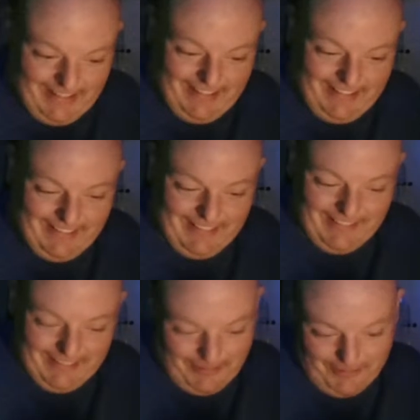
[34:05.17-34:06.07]
Oh,
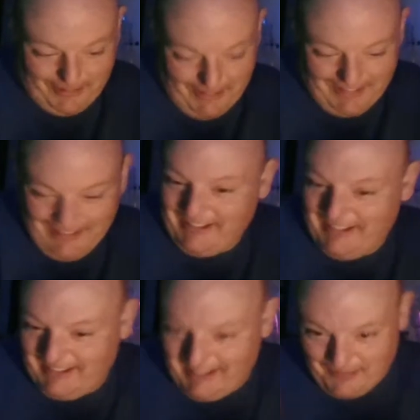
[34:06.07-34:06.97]
God, that'd be fun. I
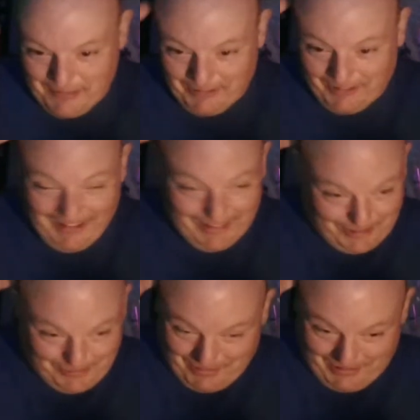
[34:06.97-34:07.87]
haven't been to a
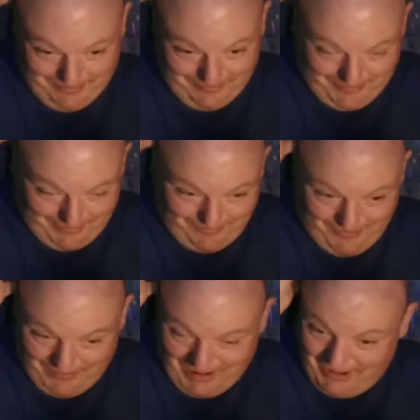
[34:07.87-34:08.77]
concert in probably
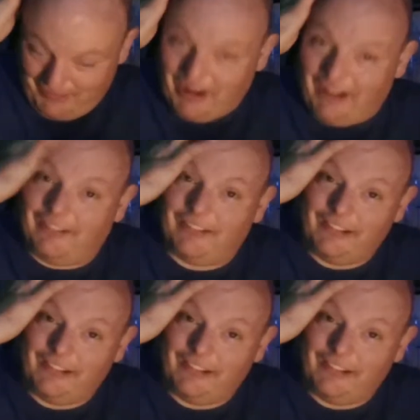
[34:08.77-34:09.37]
15. Well,